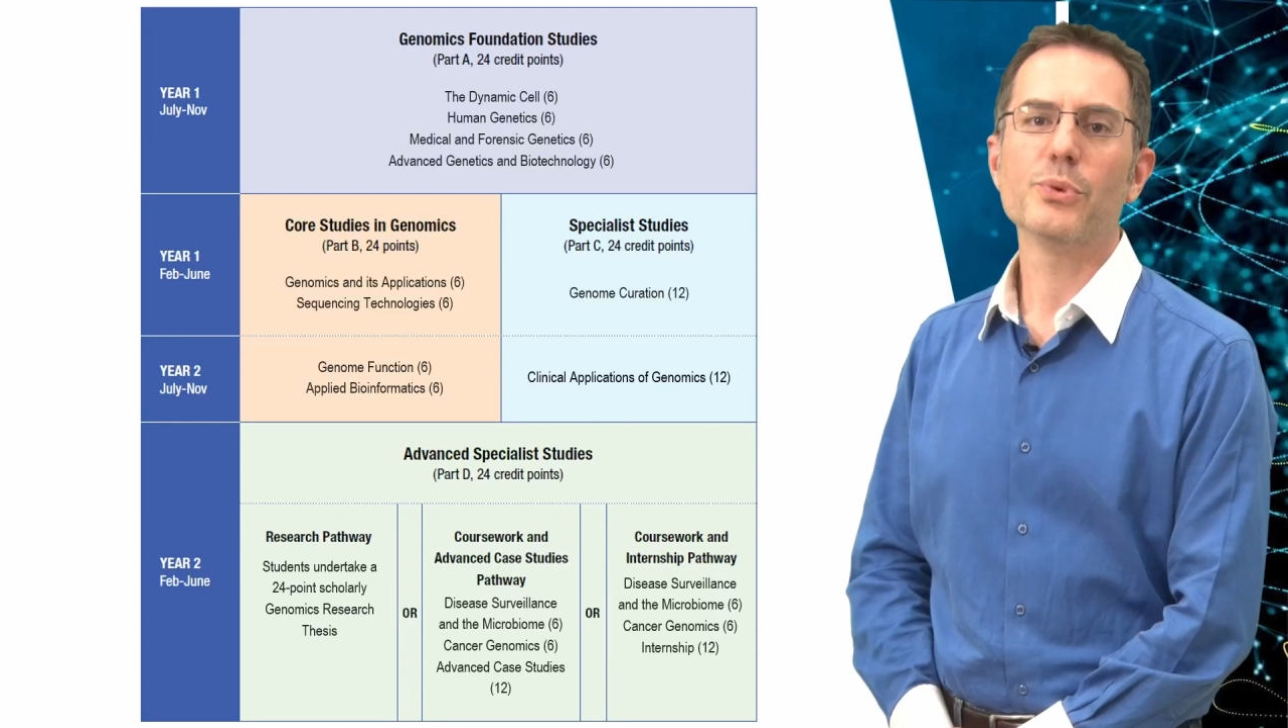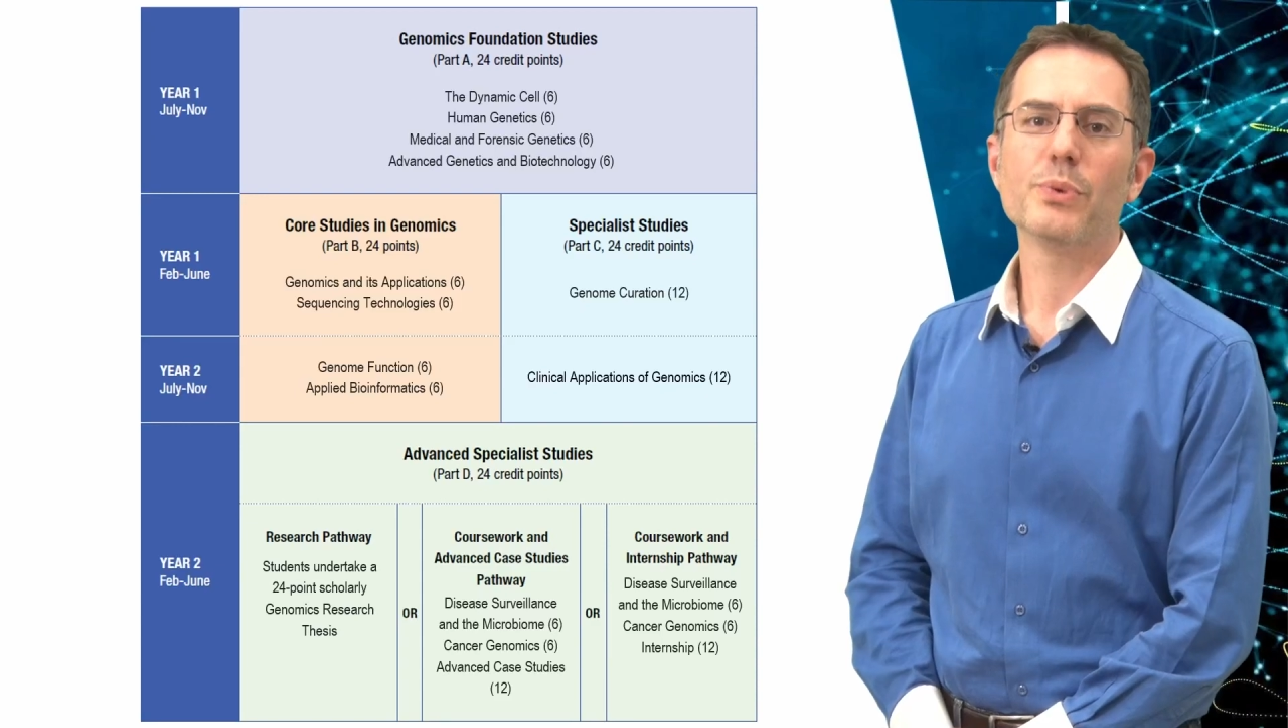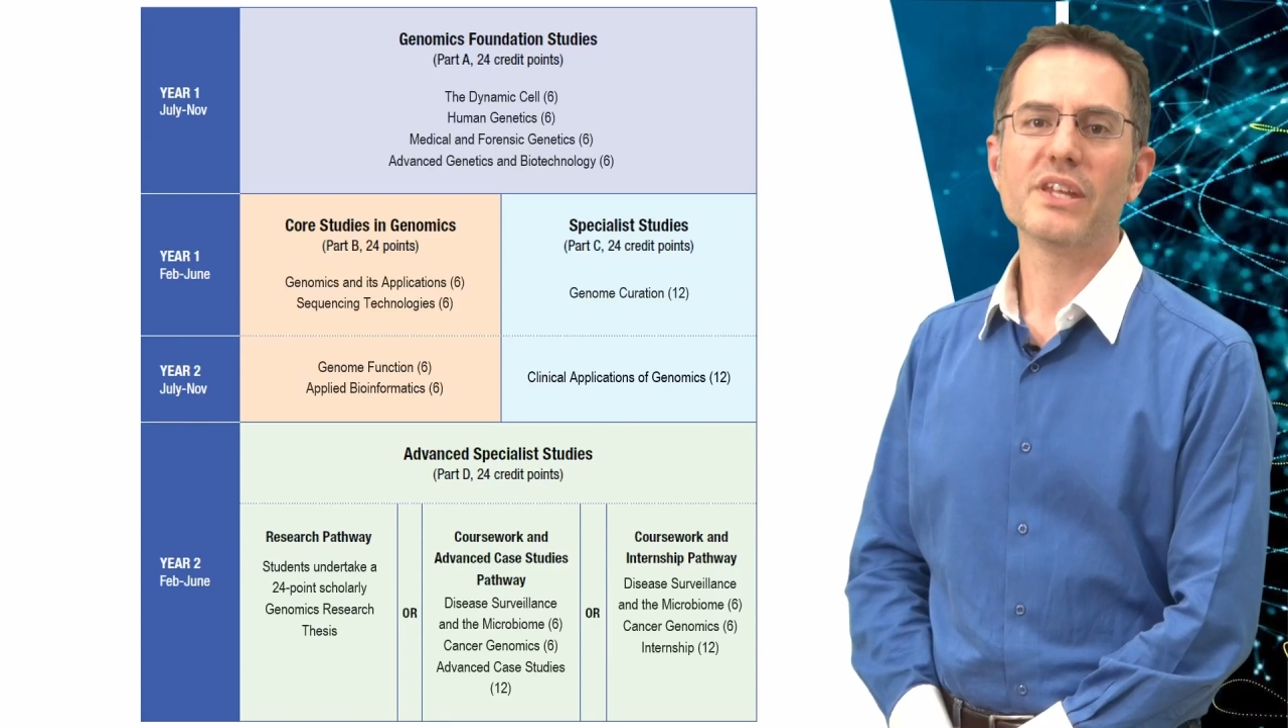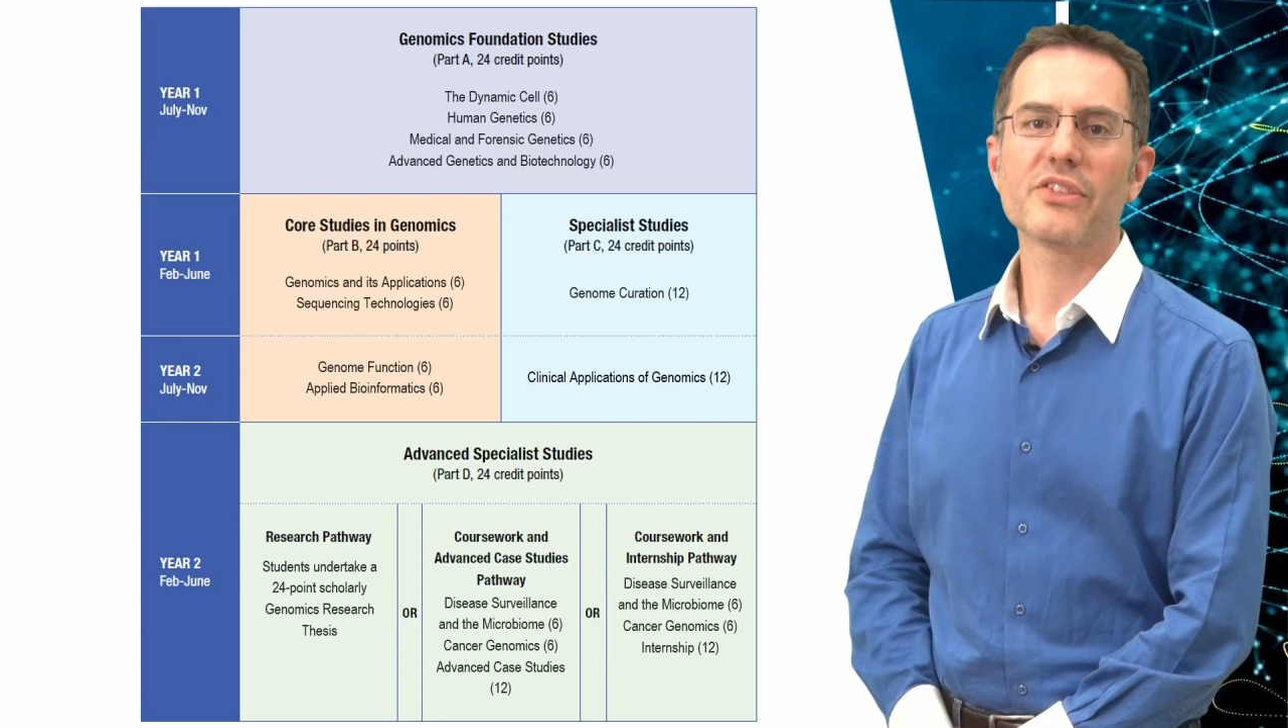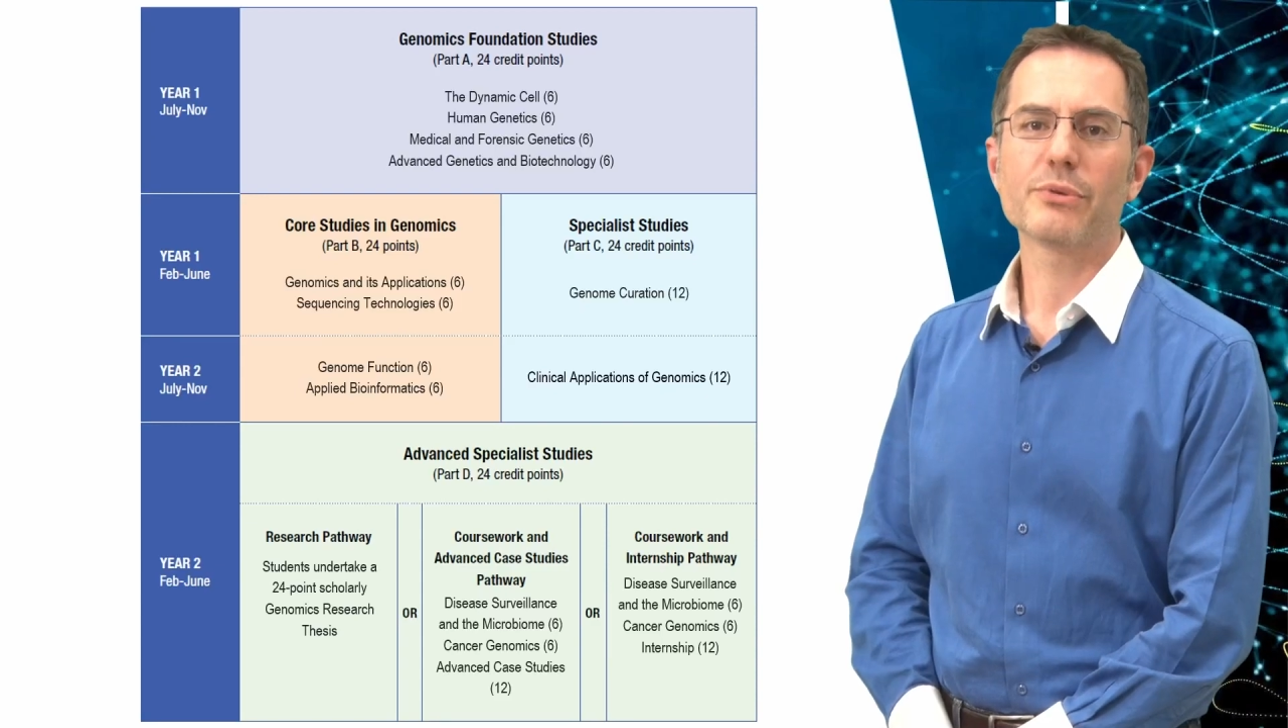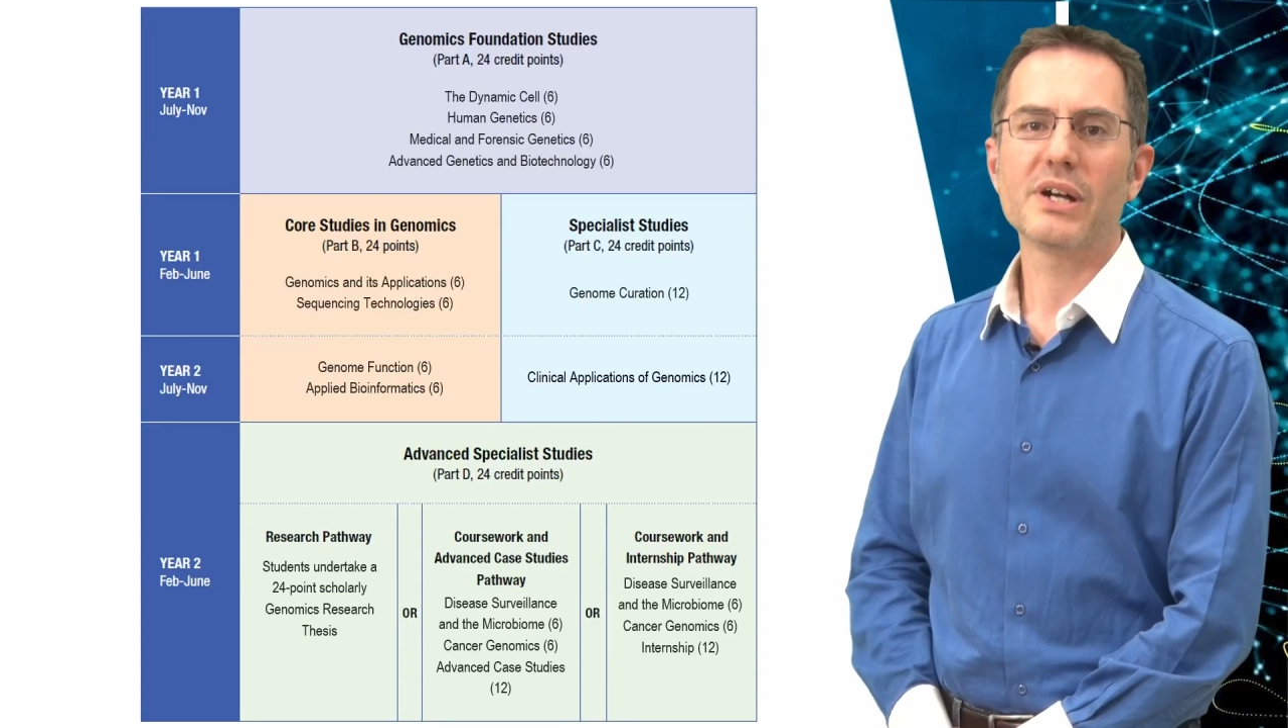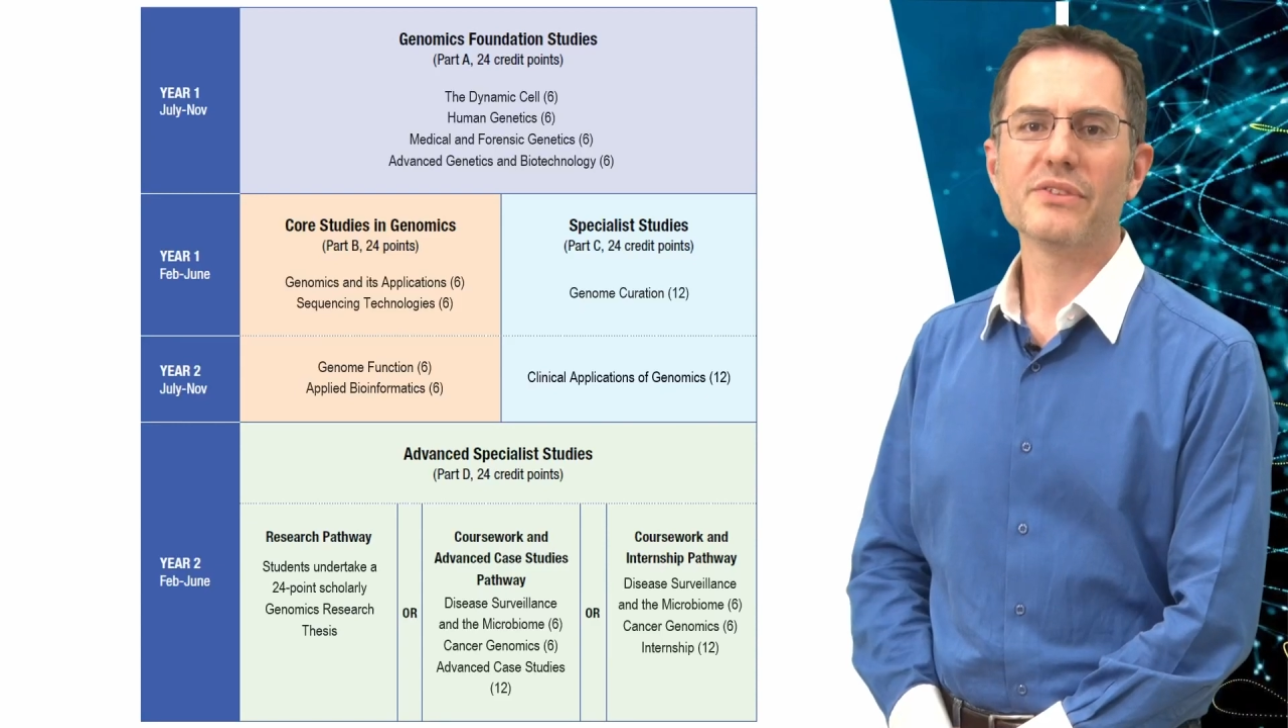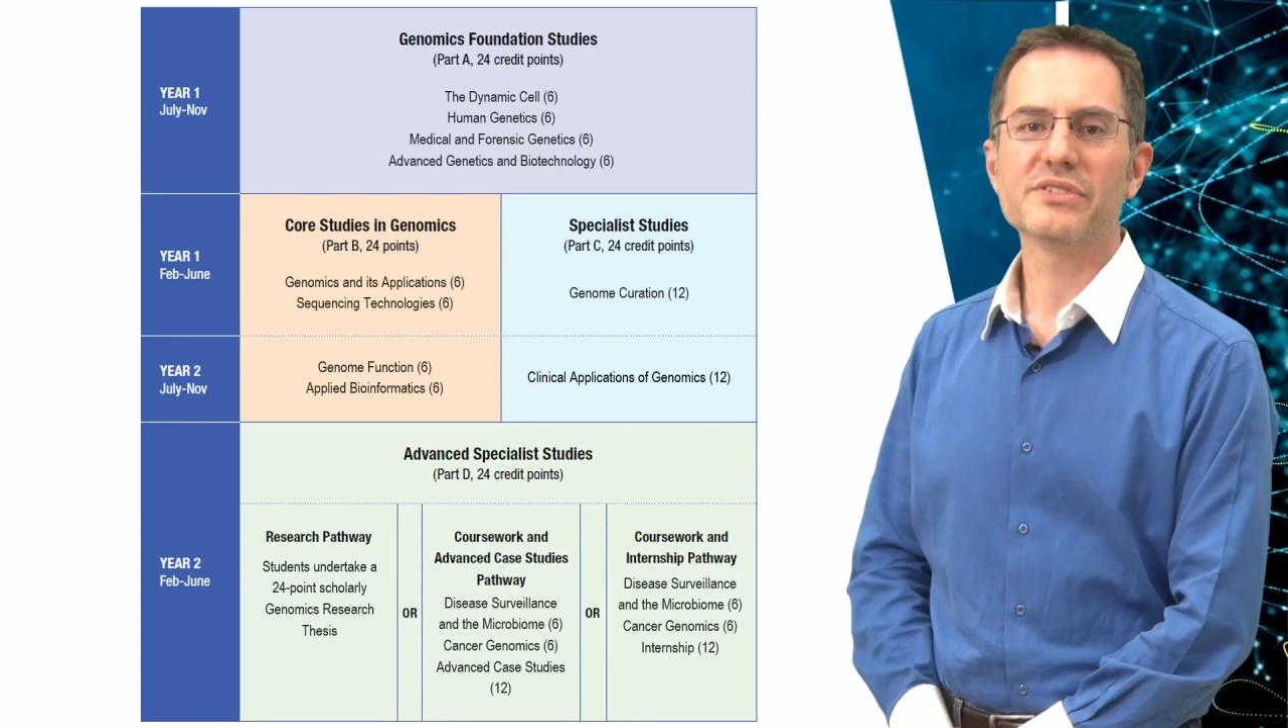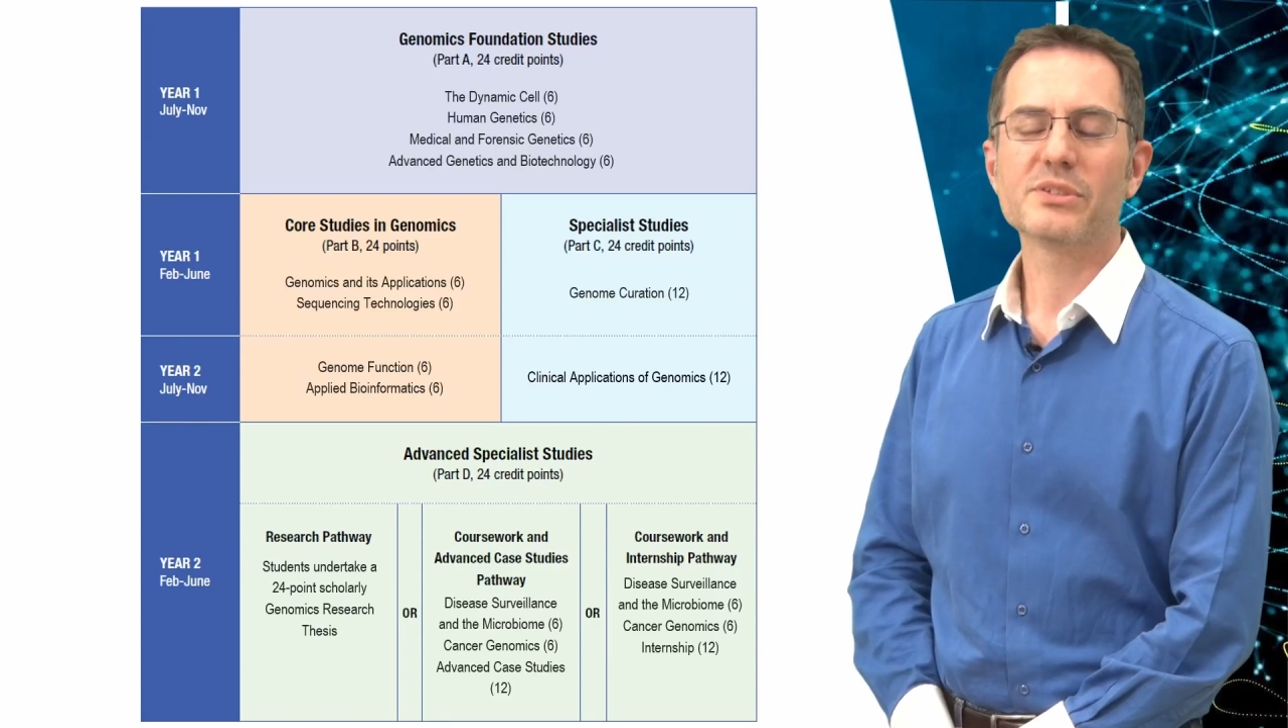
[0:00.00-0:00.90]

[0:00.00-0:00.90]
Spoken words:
week throughout the